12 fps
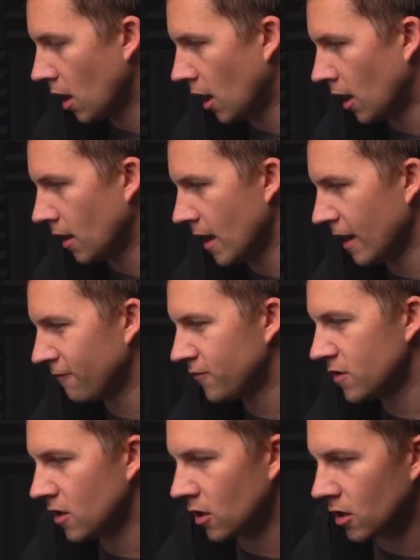Uh, and if
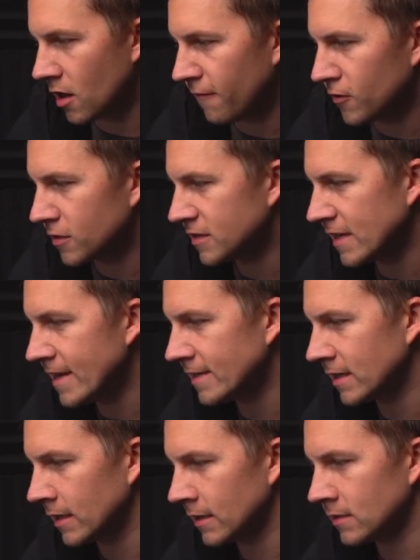you're, if you're
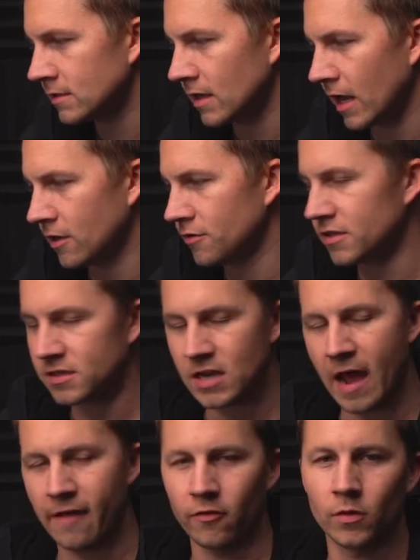seasoned and you just
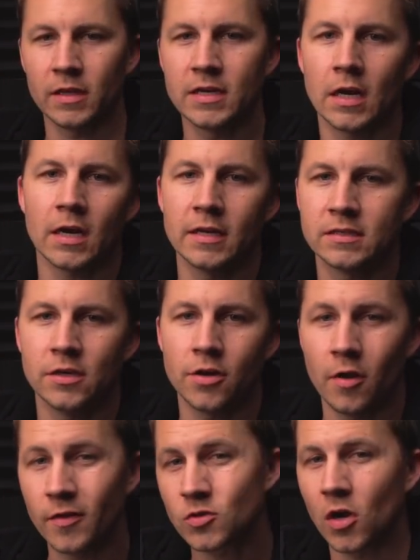haven't really dug into
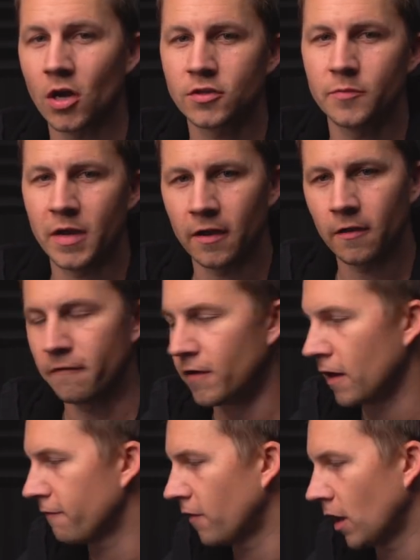Studio, this will also be a, a
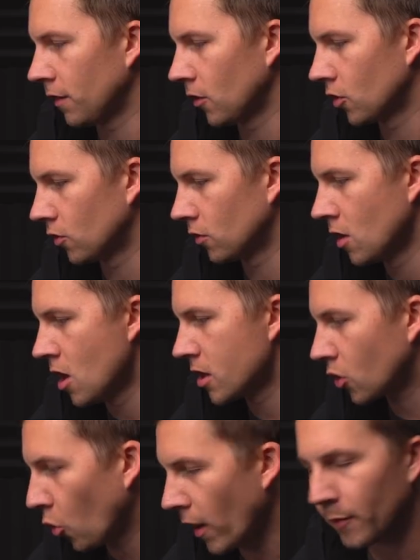very fun little
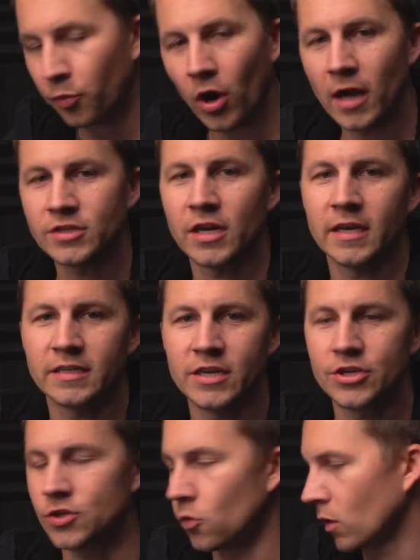quick project to
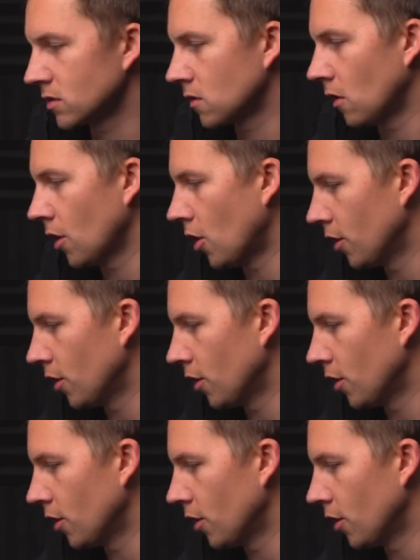teach you what's going